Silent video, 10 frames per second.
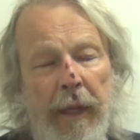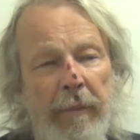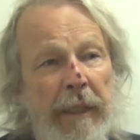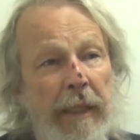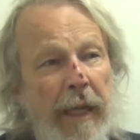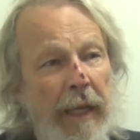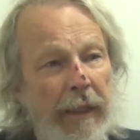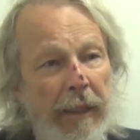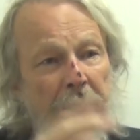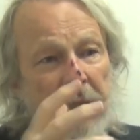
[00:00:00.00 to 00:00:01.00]
I mean, he
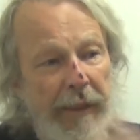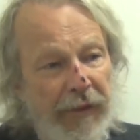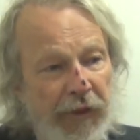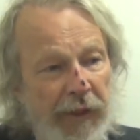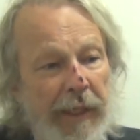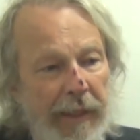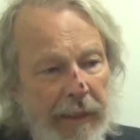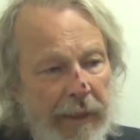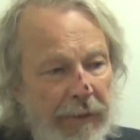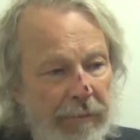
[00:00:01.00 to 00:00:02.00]
had a he had a set
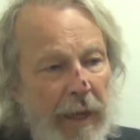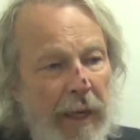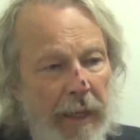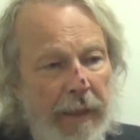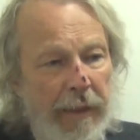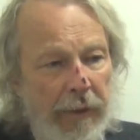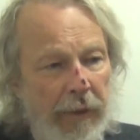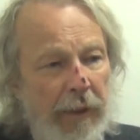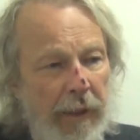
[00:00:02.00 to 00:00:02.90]
in his mind.